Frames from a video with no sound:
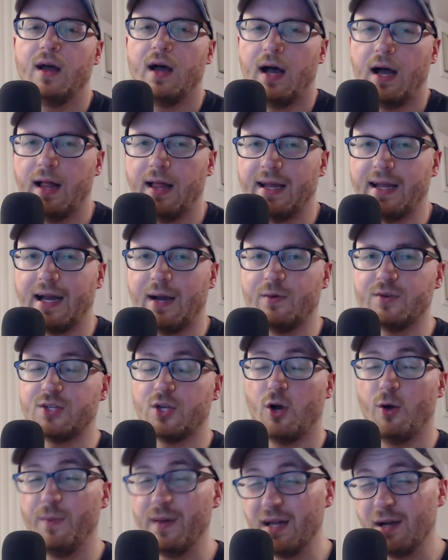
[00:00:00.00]
Like, I was
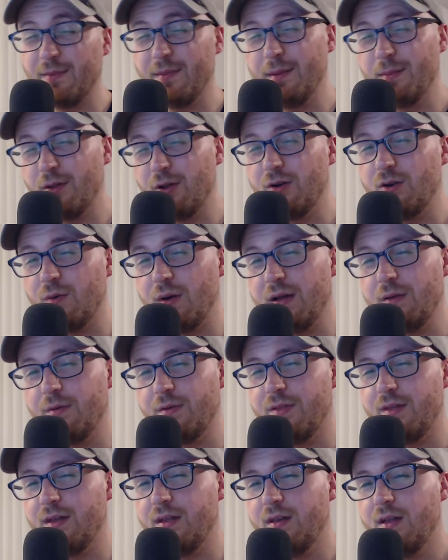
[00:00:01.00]
hoping I'd be blown away
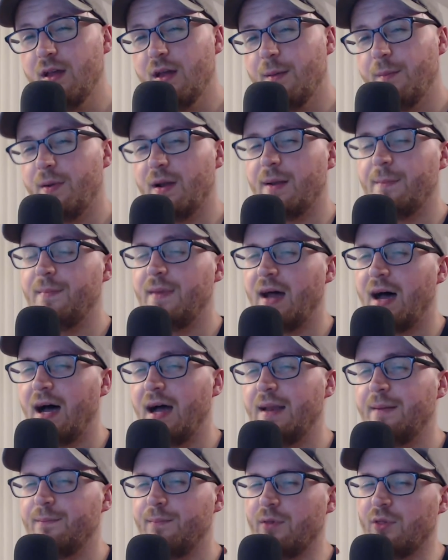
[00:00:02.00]
with it, but I'm
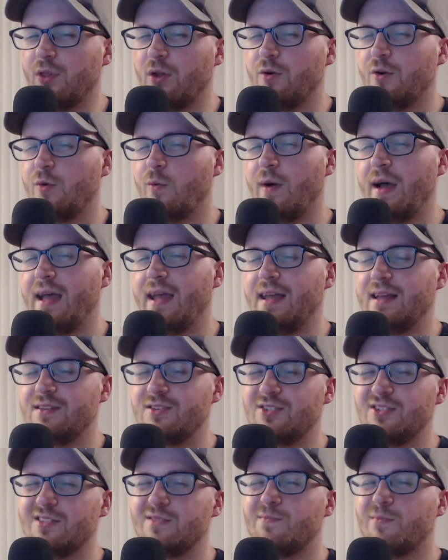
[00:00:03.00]
not blown away.
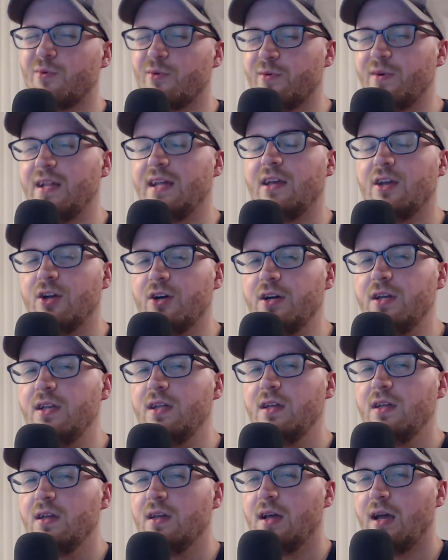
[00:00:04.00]
It's just pretty
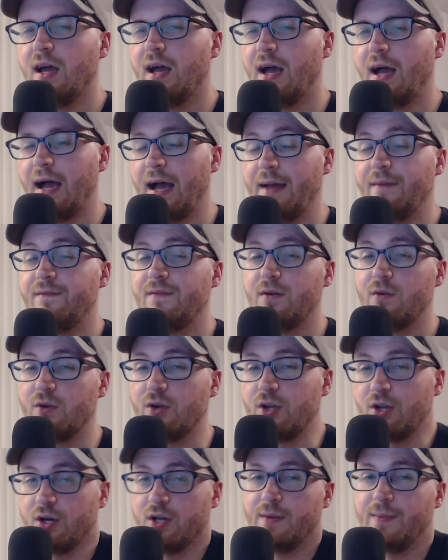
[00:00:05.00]
good. I
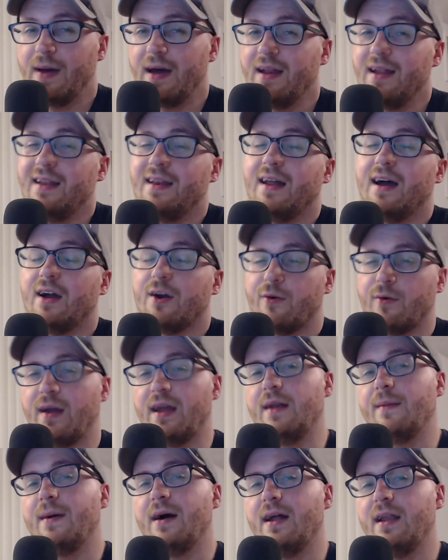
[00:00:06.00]
feel good about it, not
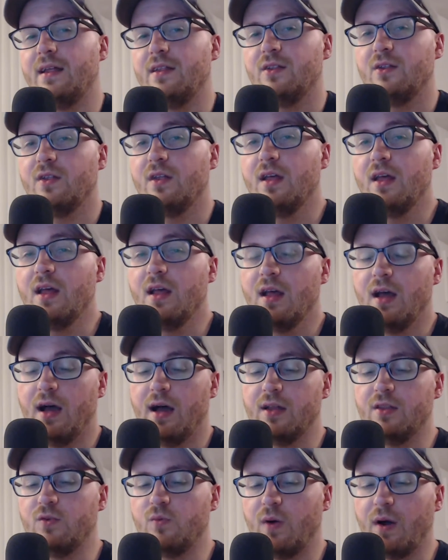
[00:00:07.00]
great about it.
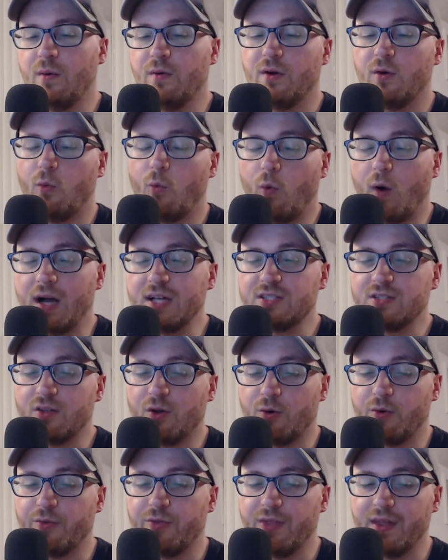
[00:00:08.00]
Do I want to watch
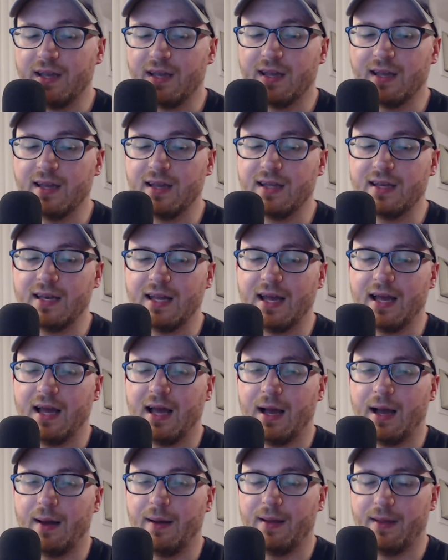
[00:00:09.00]
the whole thing again?
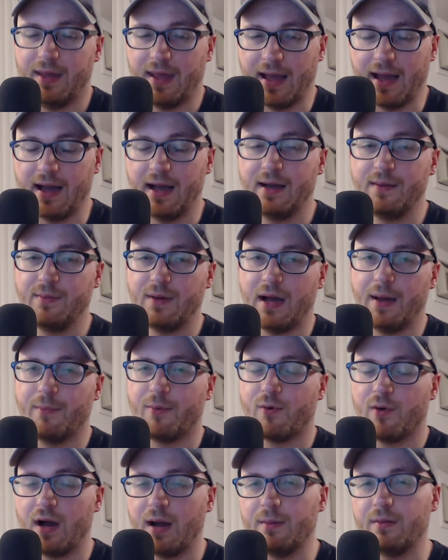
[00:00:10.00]
Yeah, I
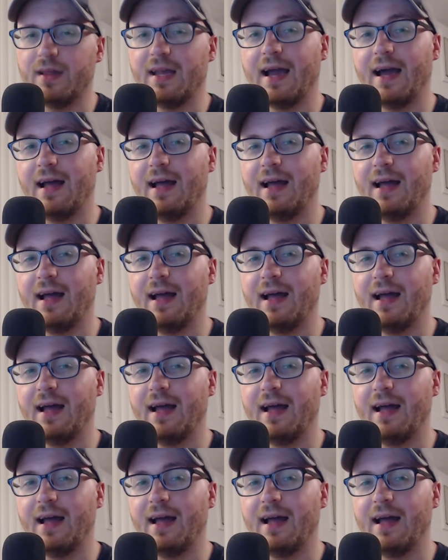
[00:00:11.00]
probably